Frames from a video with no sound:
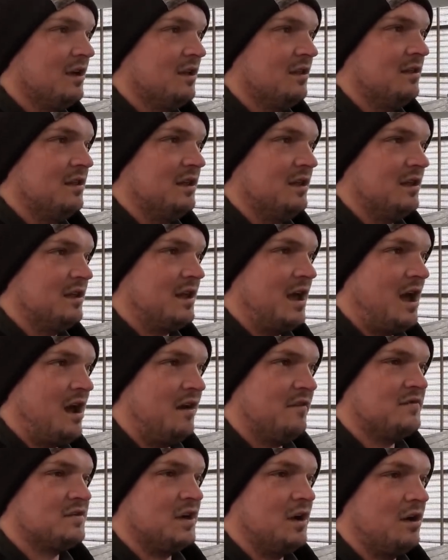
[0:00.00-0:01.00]
the
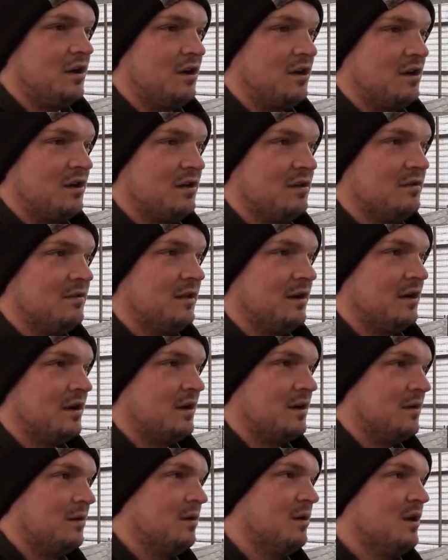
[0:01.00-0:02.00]
calves are.
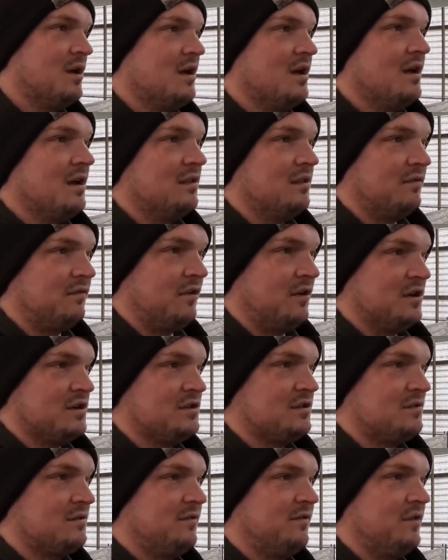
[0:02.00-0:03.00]
They're the
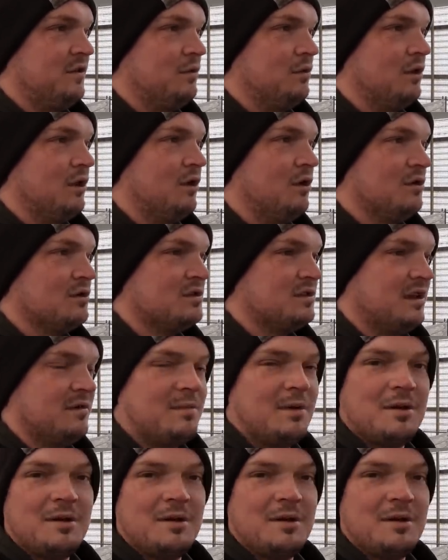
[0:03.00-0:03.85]
first few loads, they've been